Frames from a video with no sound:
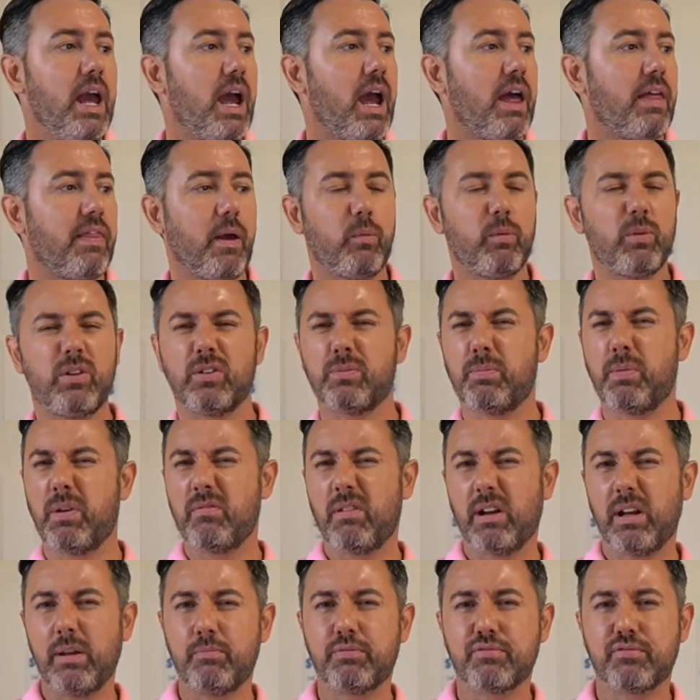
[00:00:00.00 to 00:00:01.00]
and that would just be
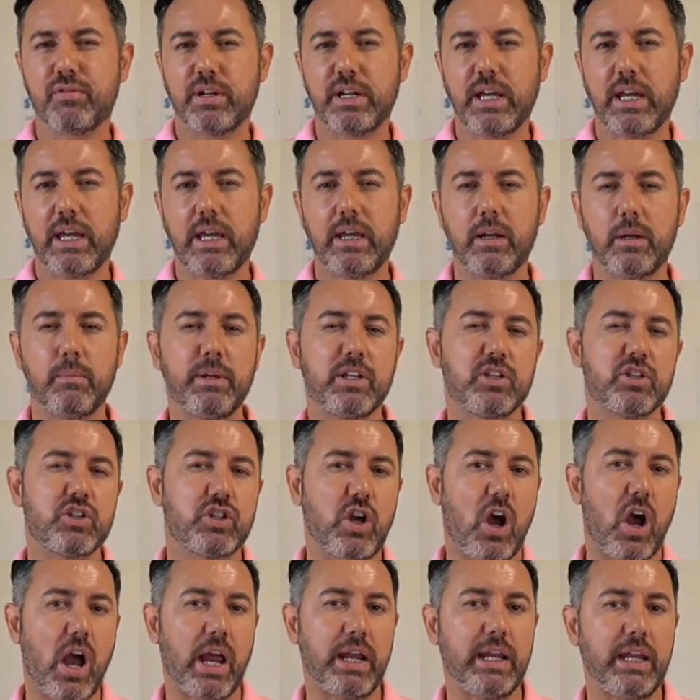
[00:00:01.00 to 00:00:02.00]
really pretty and a bit
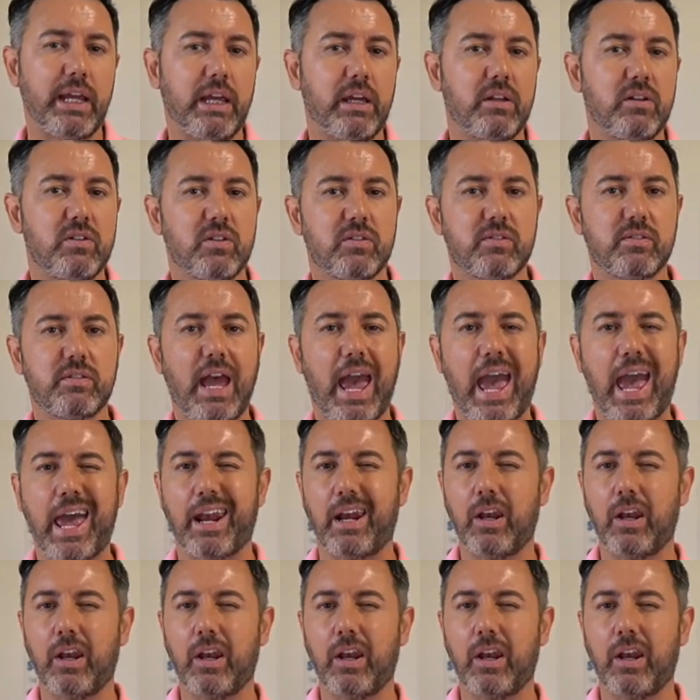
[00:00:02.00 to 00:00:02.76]
shiny and just add